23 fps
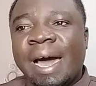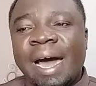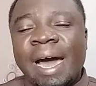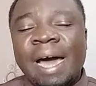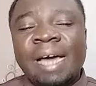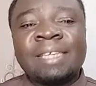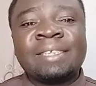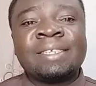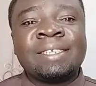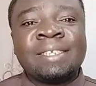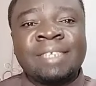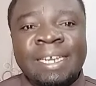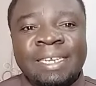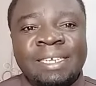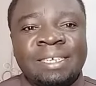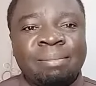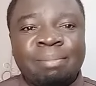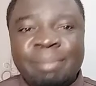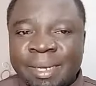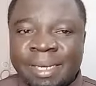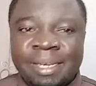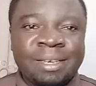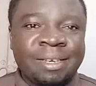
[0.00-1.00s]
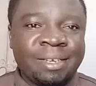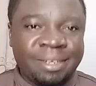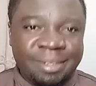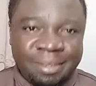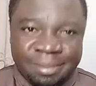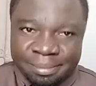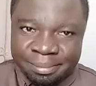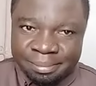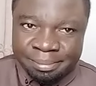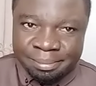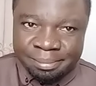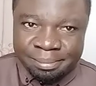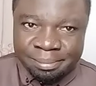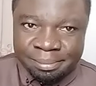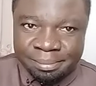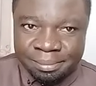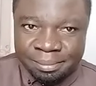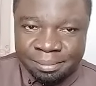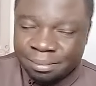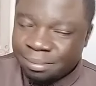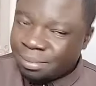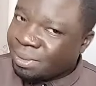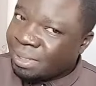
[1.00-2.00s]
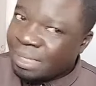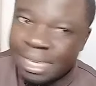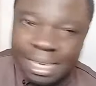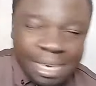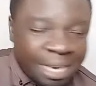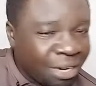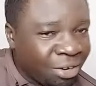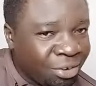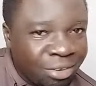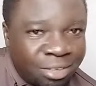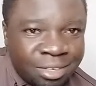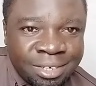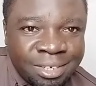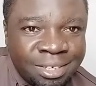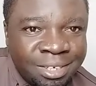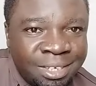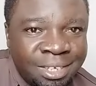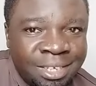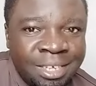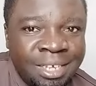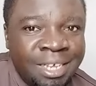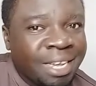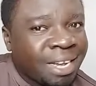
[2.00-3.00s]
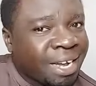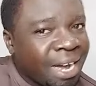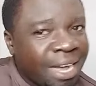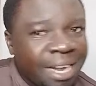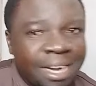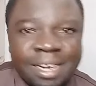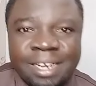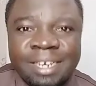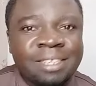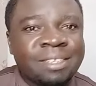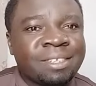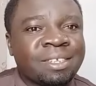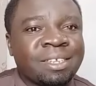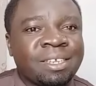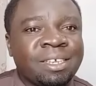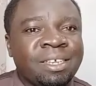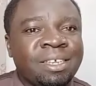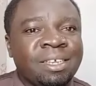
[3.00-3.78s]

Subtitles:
a statement. He cannot. He can't risk.